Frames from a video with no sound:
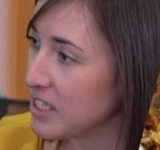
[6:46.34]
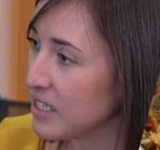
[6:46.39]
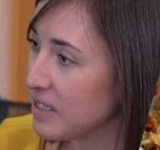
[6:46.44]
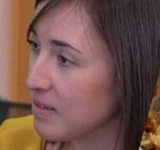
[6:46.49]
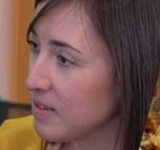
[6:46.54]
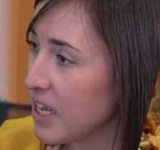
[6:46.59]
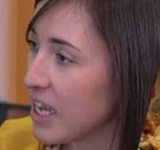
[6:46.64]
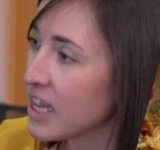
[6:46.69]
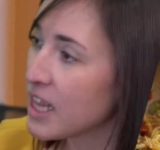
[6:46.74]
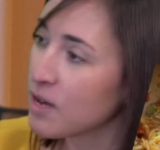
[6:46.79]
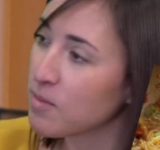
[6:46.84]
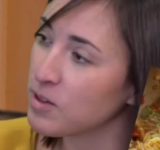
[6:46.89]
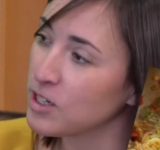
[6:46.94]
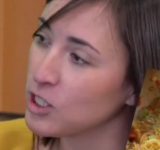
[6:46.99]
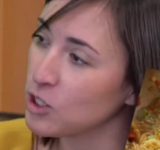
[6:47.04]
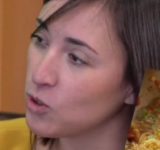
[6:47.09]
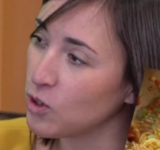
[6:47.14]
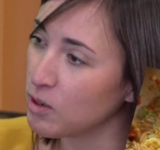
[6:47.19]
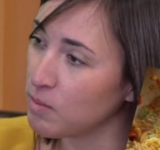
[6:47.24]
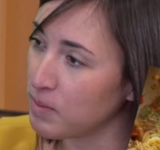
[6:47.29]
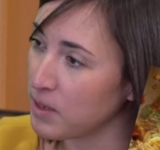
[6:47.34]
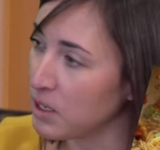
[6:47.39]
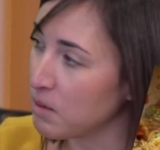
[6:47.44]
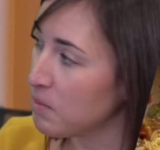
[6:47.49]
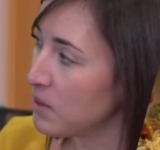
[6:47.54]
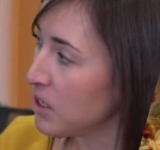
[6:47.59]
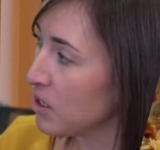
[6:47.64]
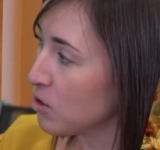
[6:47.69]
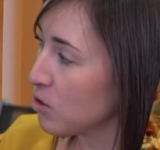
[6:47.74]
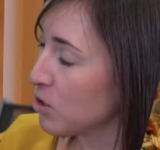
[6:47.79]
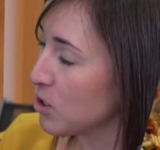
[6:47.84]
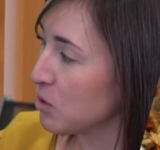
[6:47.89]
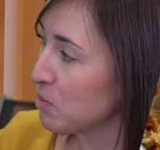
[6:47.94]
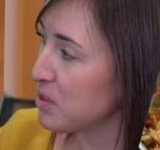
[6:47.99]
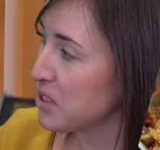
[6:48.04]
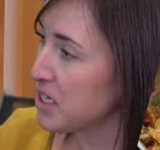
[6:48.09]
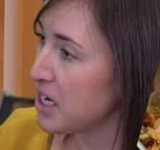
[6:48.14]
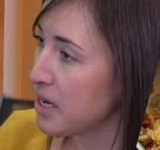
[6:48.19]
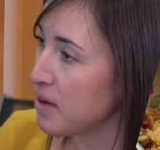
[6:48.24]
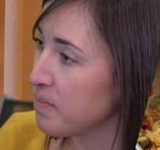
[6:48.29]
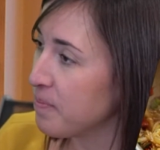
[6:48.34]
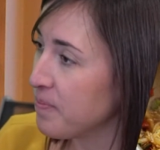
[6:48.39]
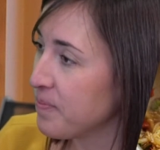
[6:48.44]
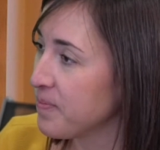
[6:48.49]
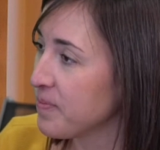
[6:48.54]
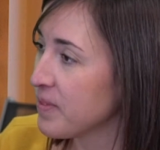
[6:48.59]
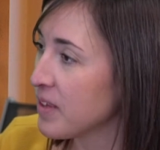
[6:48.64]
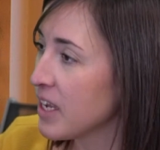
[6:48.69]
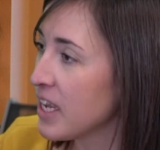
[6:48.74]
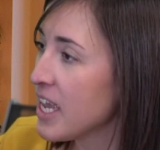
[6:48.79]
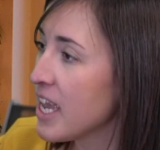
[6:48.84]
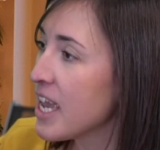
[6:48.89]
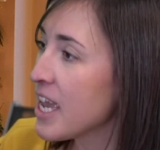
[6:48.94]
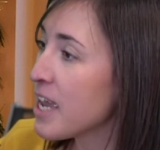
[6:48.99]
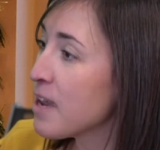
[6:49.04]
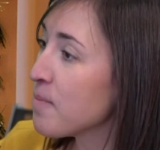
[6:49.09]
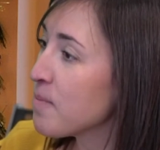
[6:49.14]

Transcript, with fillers: And then we do our big meal Christmas Day. No, that's a good one.